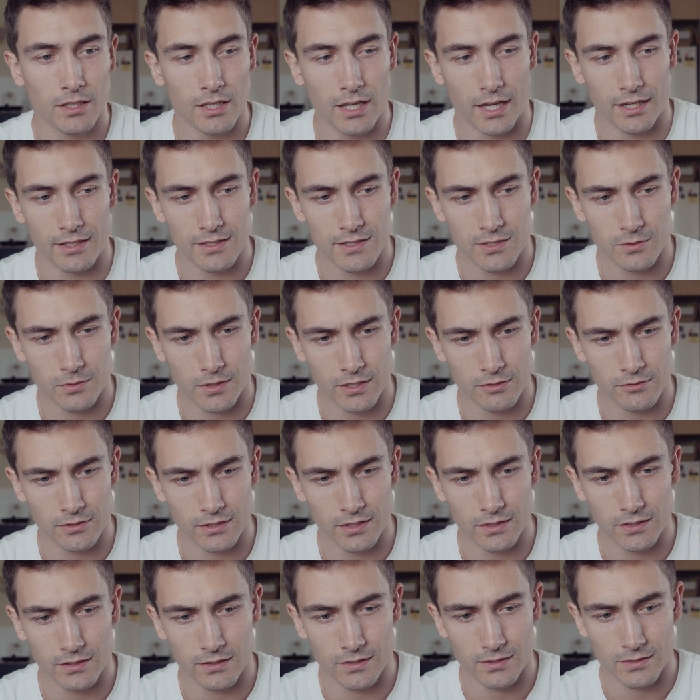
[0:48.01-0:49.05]
and it's quite
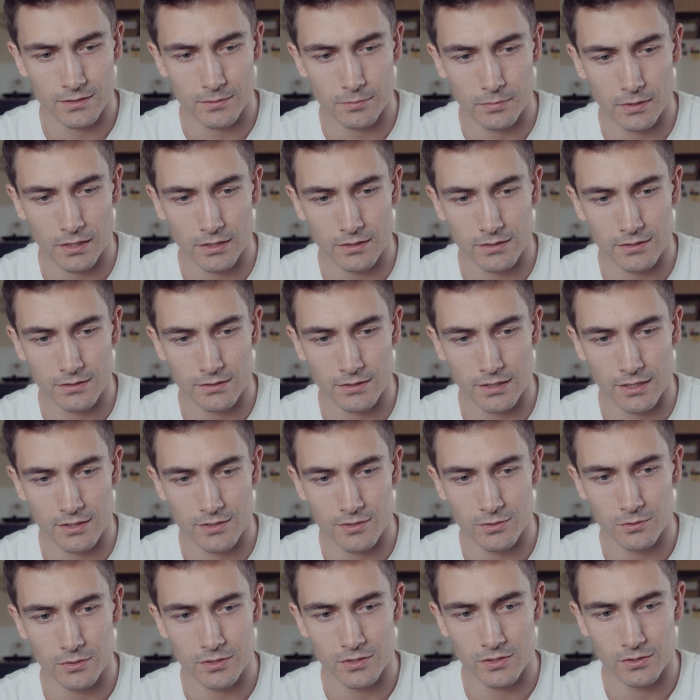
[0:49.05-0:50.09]
ridiculous, but as
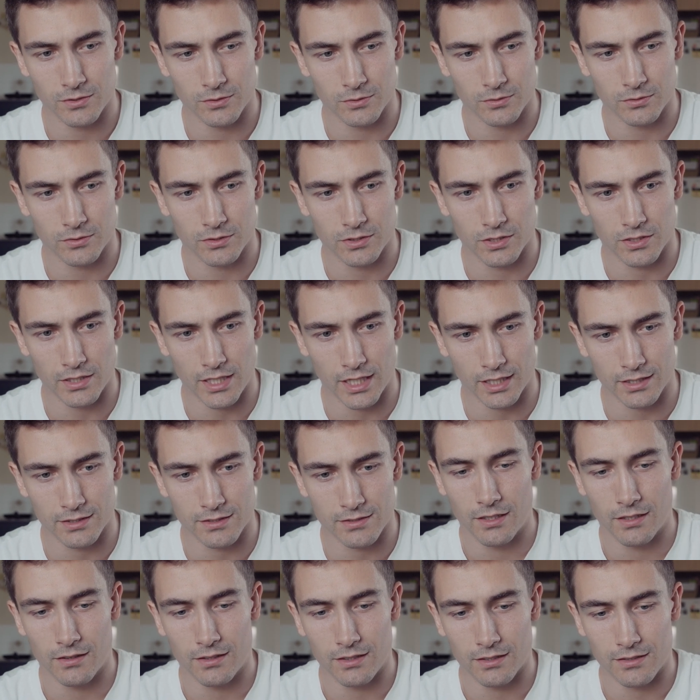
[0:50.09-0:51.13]
soon as you connect
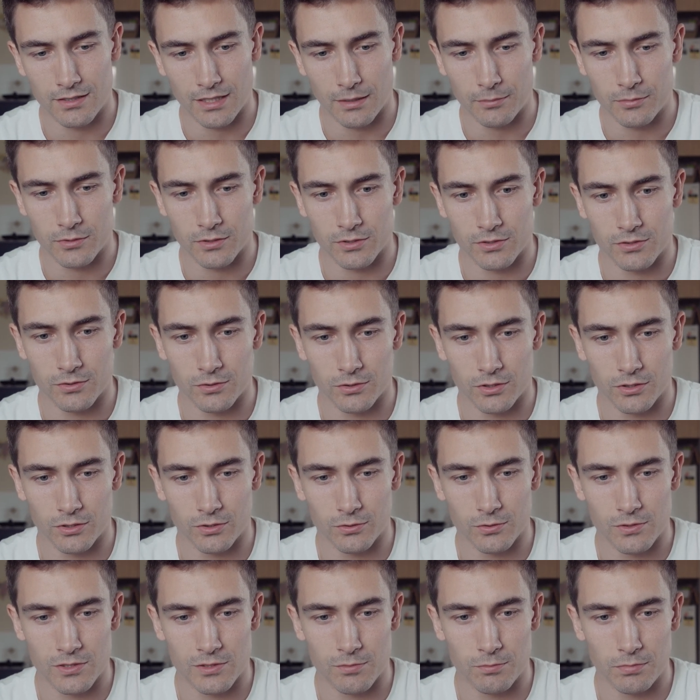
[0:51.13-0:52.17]
the adapter to
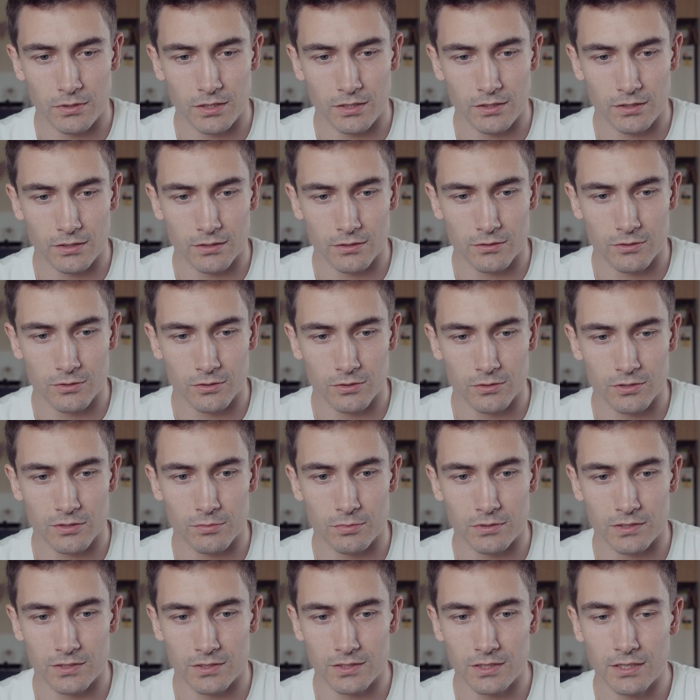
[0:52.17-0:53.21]
your USB to
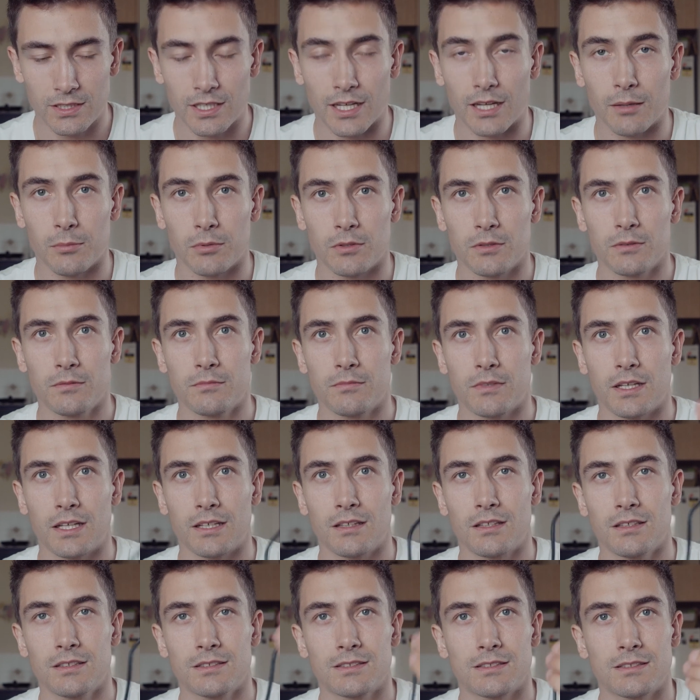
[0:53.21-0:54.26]
USB-C cable, like
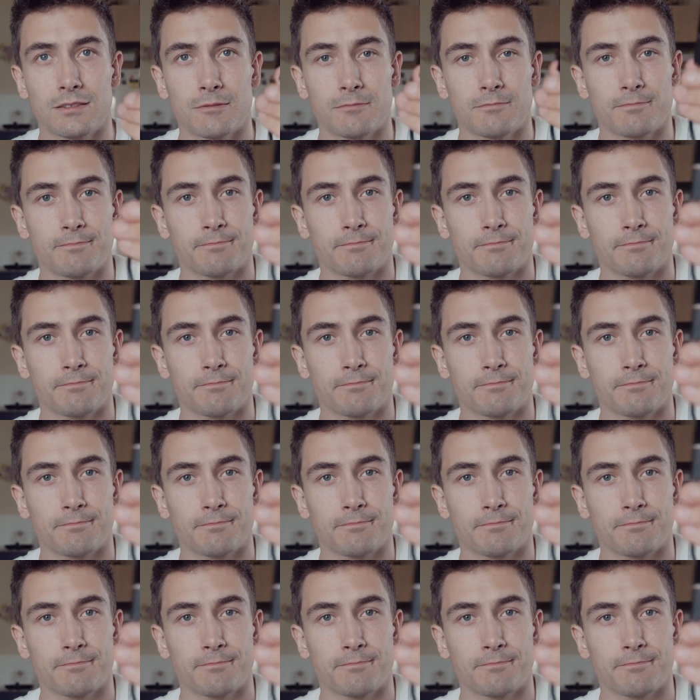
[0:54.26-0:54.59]
this,